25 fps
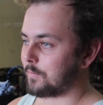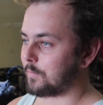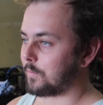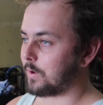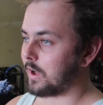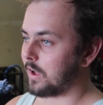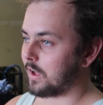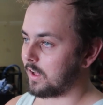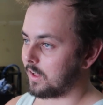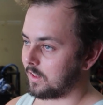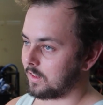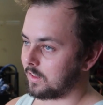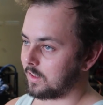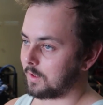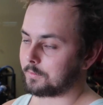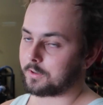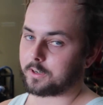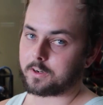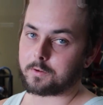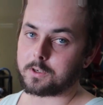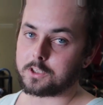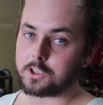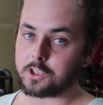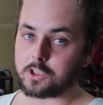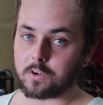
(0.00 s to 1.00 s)
Well, I'm
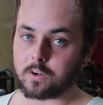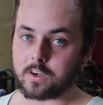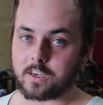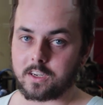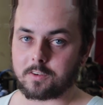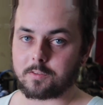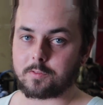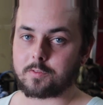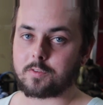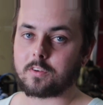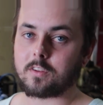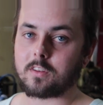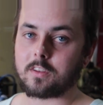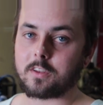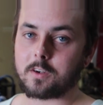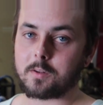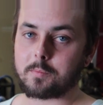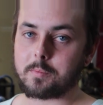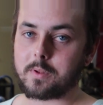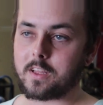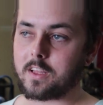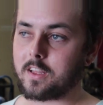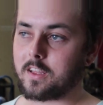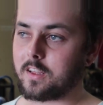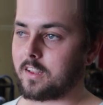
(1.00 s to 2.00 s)
going to enjoy it for a
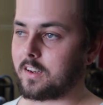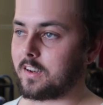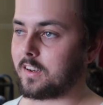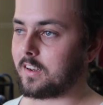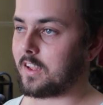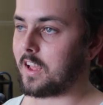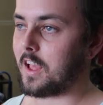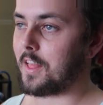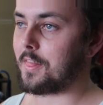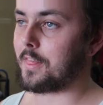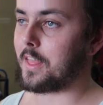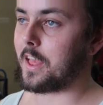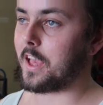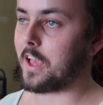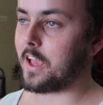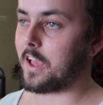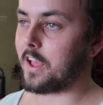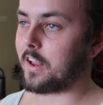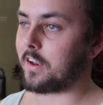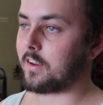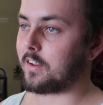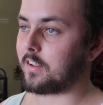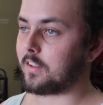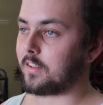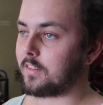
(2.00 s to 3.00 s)
little bit, and
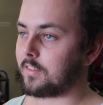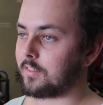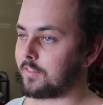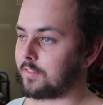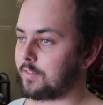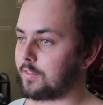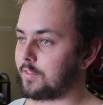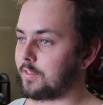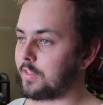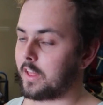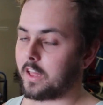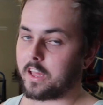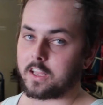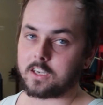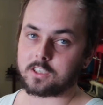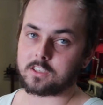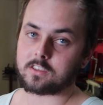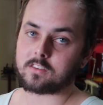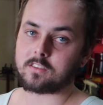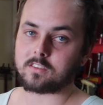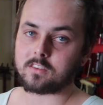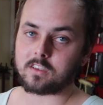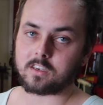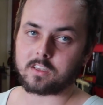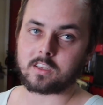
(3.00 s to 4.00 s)
then the
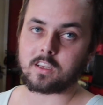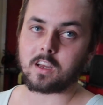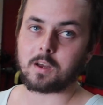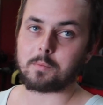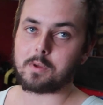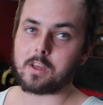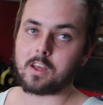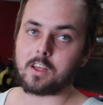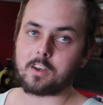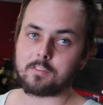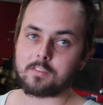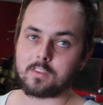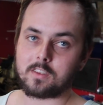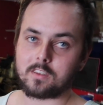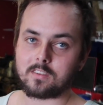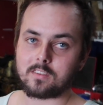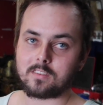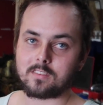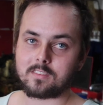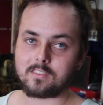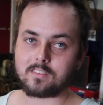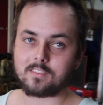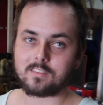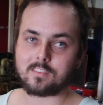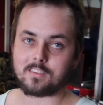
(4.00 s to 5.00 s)
engine's going to come out of it.
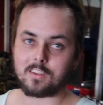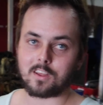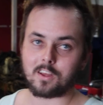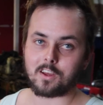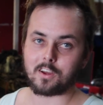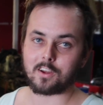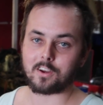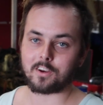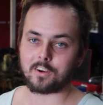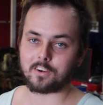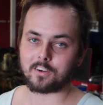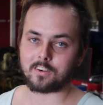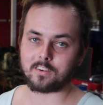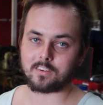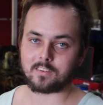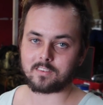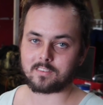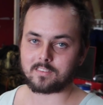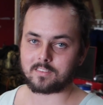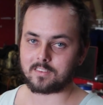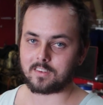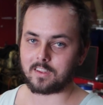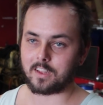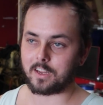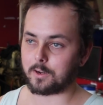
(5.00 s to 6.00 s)
So
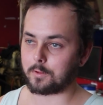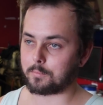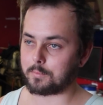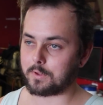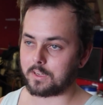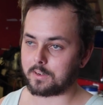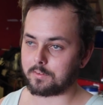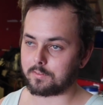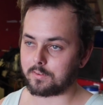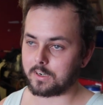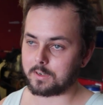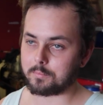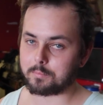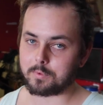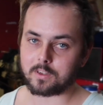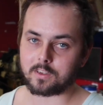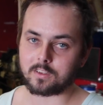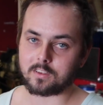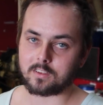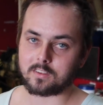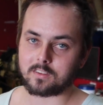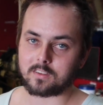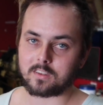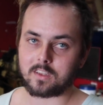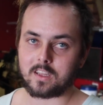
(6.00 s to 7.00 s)
it'll be
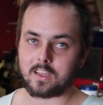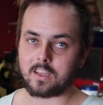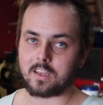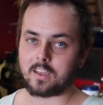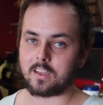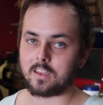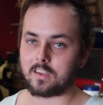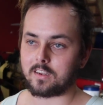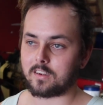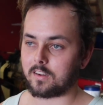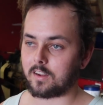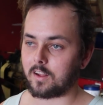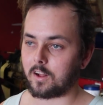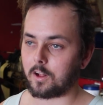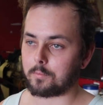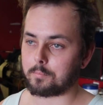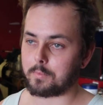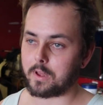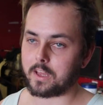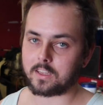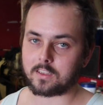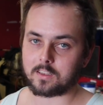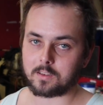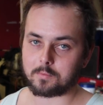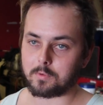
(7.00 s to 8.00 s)
rebuilt and I'll
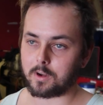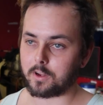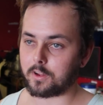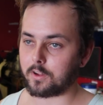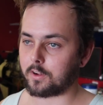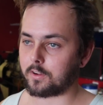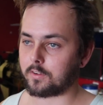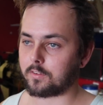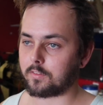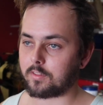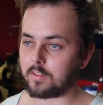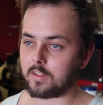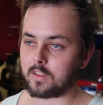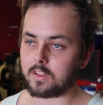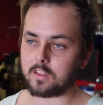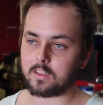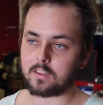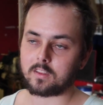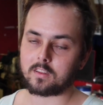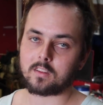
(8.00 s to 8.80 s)
make it my own thing.